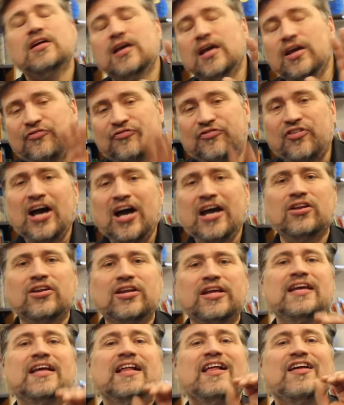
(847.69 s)
And
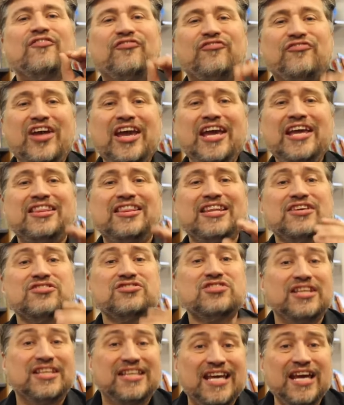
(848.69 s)
finally, faith is
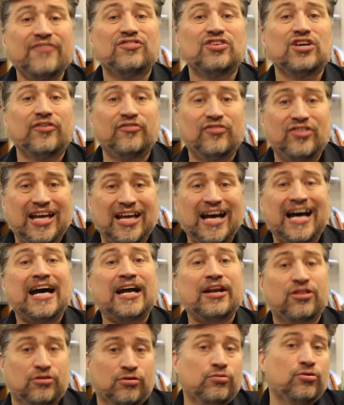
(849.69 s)
the gift of
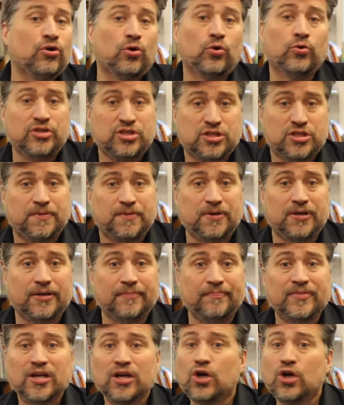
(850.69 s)
God through the Holy Spirit.